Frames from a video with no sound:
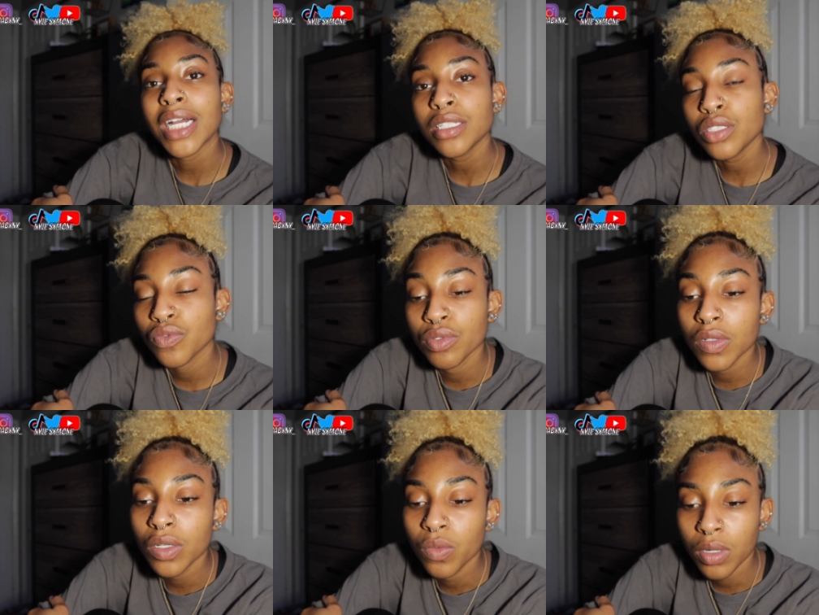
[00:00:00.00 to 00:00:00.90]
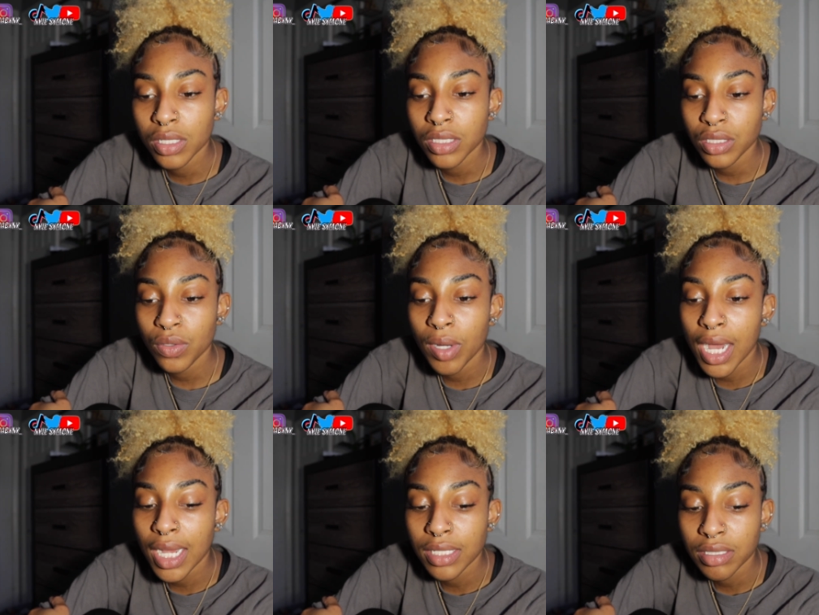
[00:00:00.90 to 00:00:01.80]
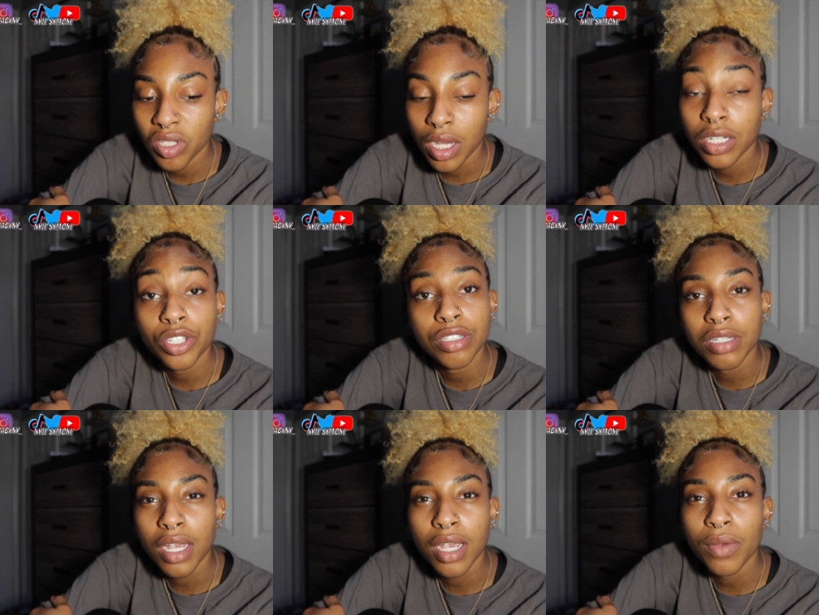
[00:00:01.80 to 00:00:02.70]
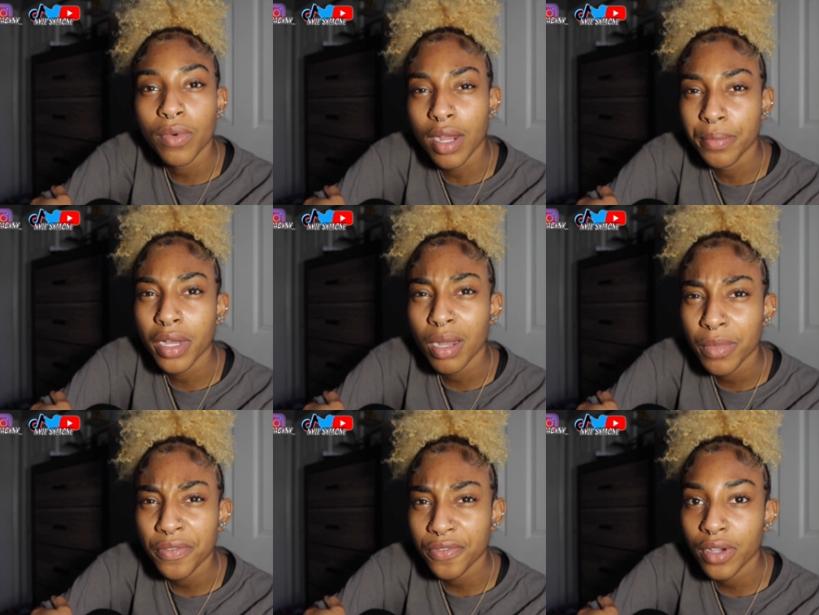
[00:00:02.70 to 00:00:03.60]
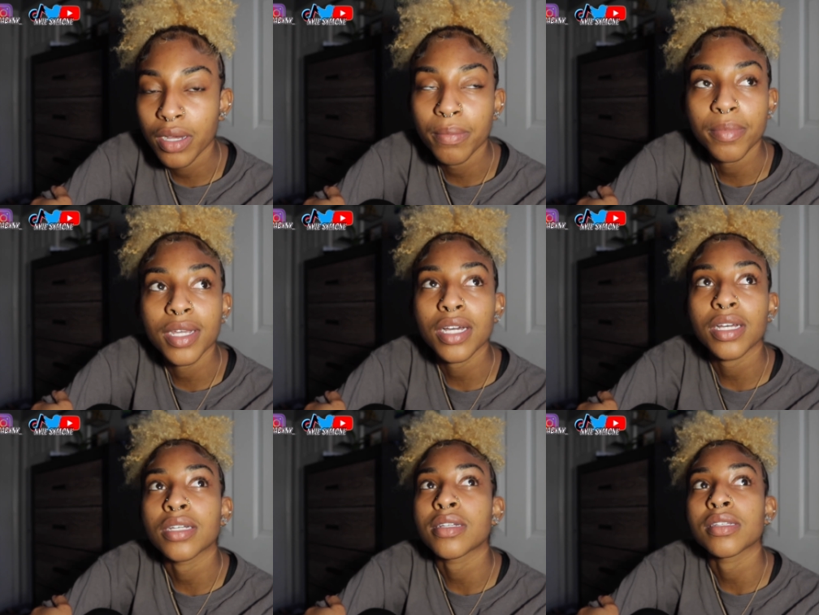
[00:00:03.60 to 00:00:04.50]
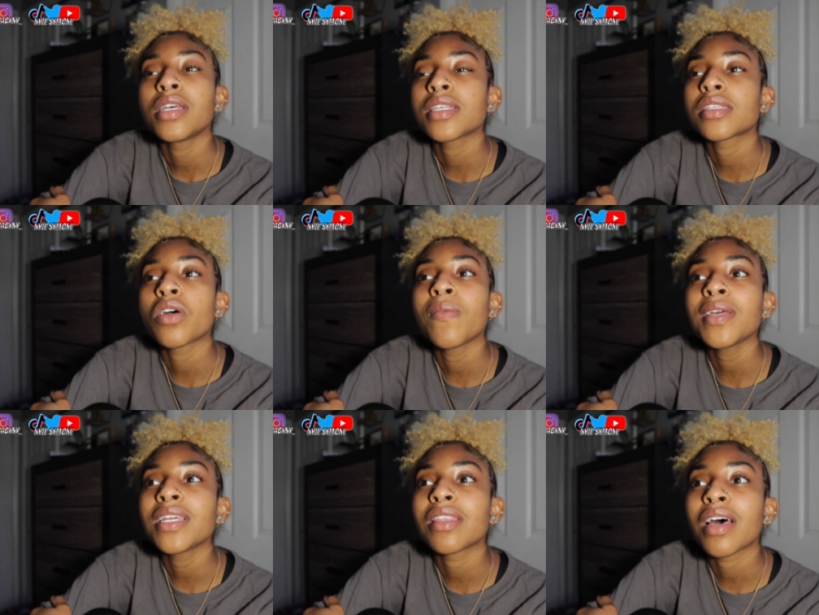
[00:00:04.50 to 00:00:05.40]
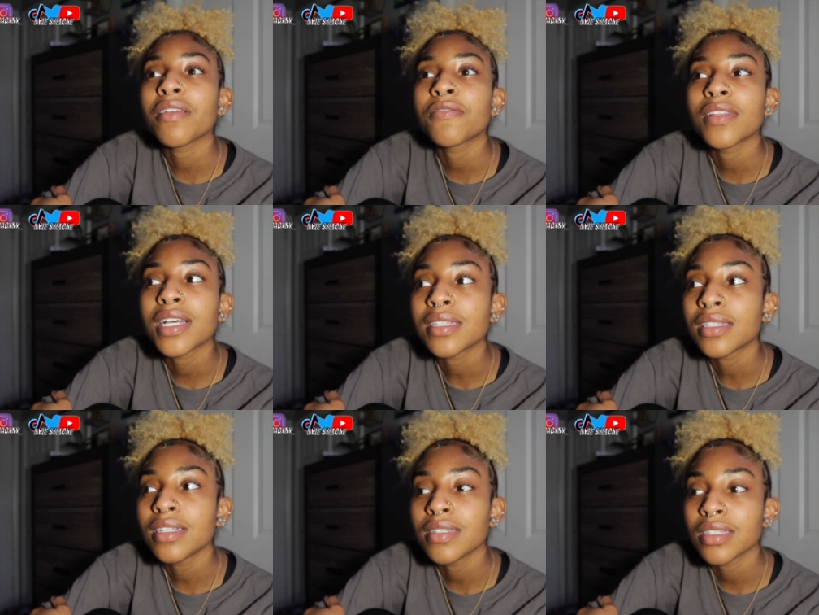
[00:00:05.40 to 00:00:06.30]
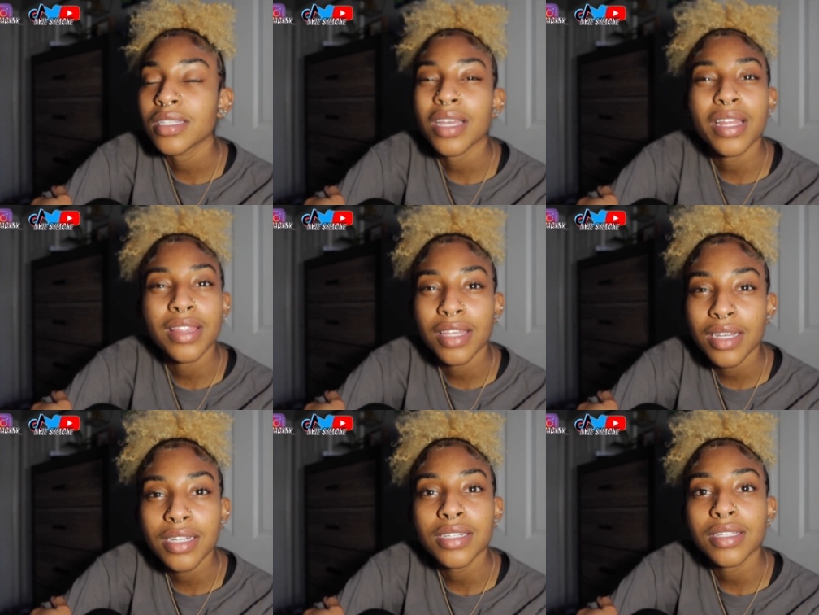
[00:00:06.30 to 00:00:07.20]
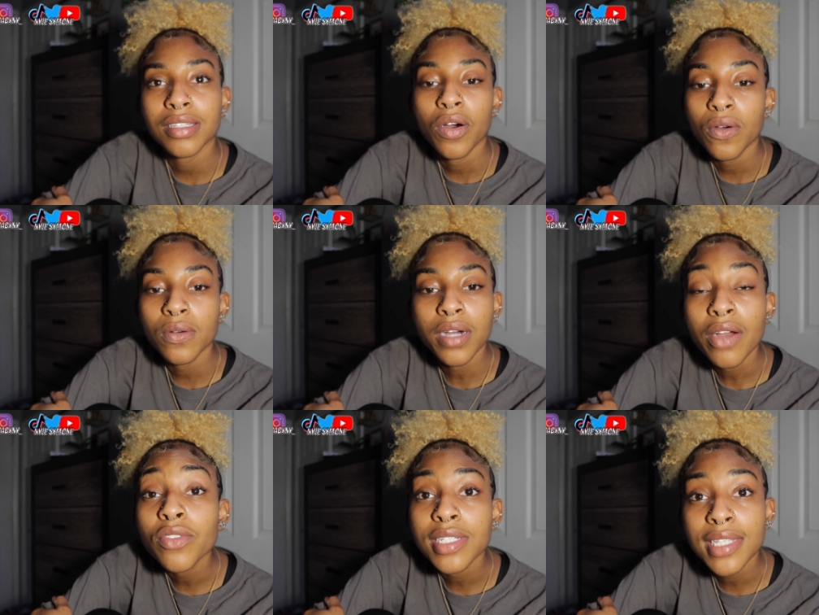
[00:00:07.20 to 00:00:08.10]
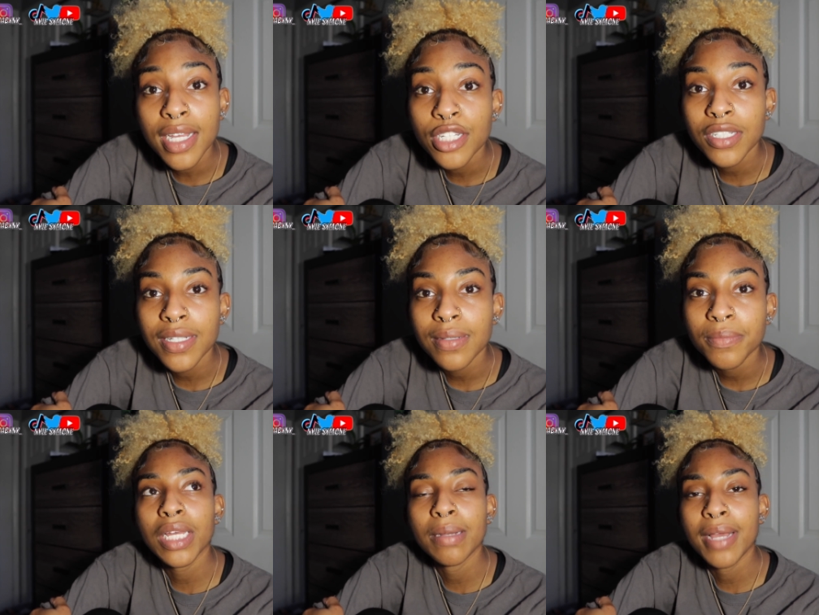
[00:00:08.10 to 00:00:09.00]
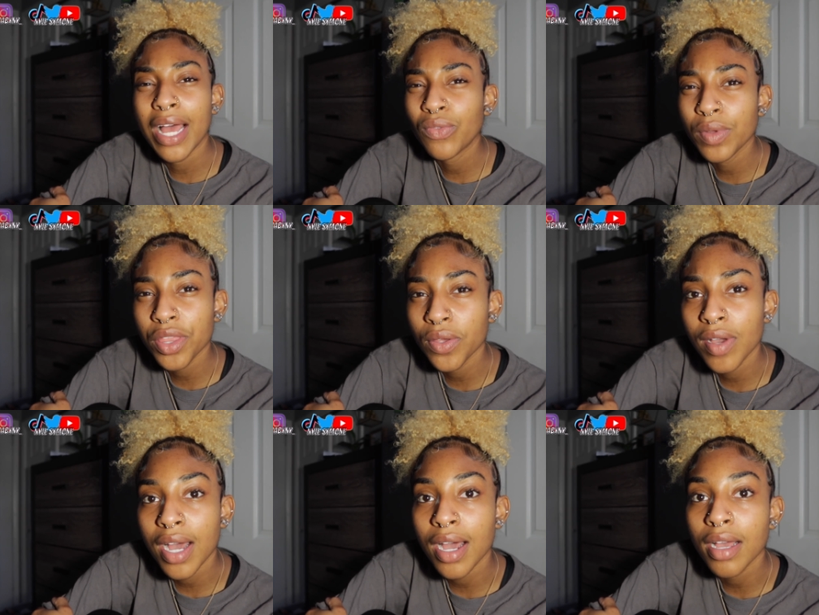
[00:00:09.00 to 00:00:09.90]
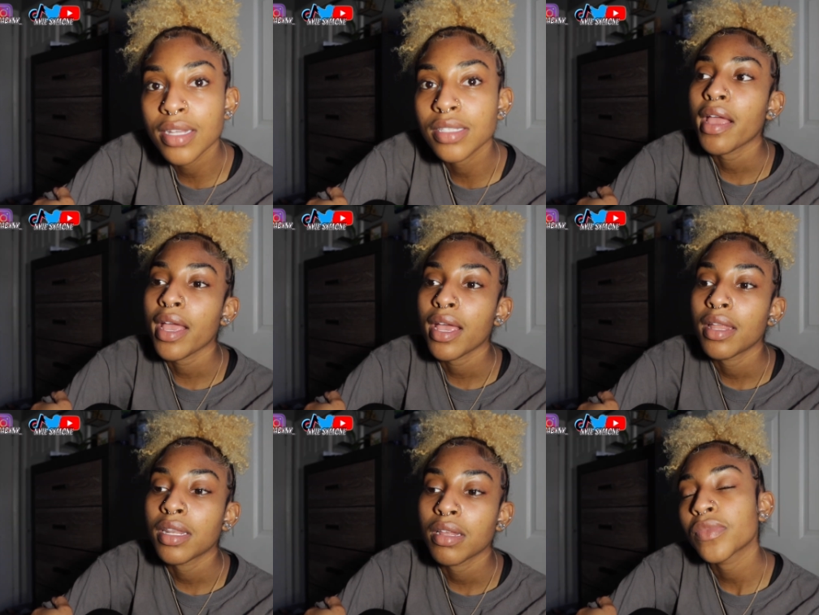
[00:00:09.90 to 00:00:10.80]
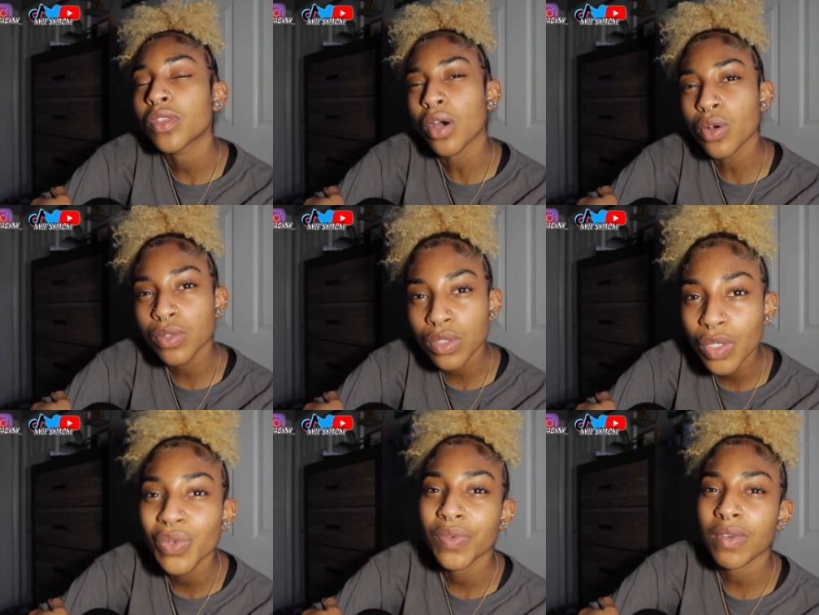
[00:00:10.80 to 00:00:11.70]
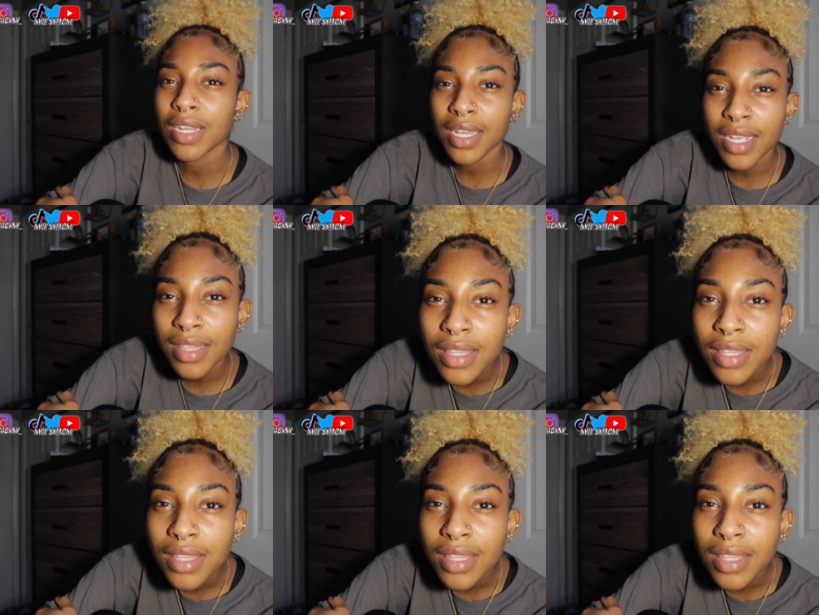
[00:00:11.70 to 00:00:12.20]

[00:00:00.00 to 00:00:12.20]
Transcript: I just really want you guys to understand where I'm coming from, because there's so many life lessons in this whole conversation that I'm having with you guys, and those who need